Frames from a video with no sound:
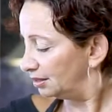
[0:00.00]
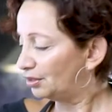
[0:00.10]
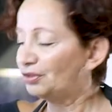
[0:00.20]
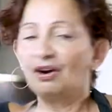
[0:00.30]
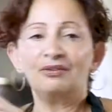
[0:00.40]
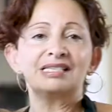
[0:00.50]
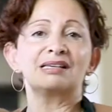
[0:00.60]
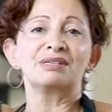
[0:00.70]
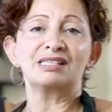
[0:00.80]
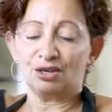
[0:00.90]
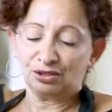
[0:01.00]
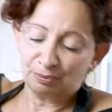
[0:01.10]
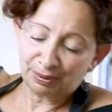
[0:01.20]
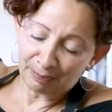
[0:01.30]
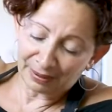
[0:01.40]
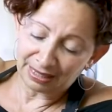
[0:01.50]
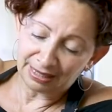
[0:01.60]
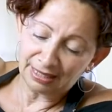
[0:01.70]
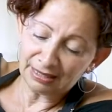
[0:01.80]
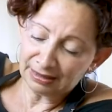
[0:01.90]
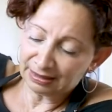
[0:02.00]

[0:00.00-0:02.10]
I'll throw in some salt and pepper here.